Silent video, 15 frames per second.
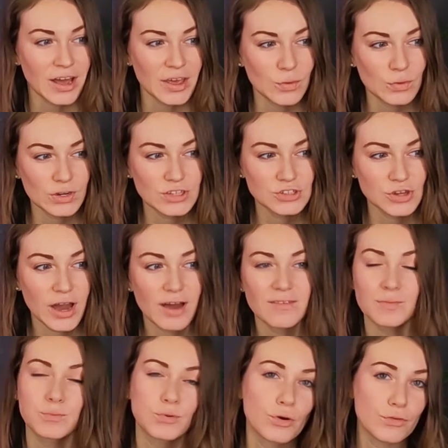You will need to have
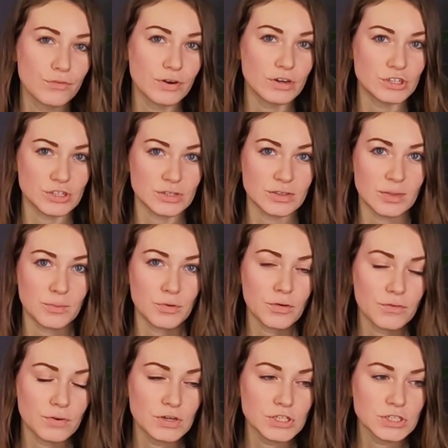a pro version. The pro
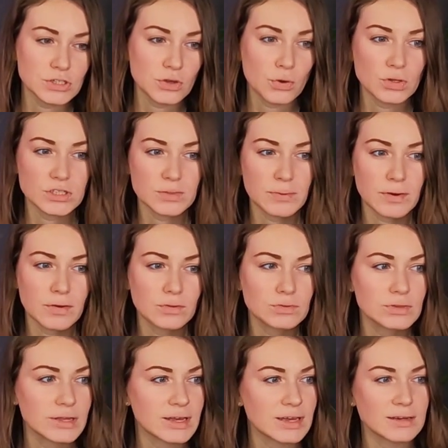version costs about
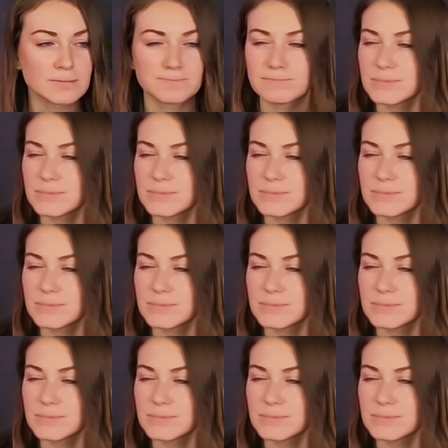like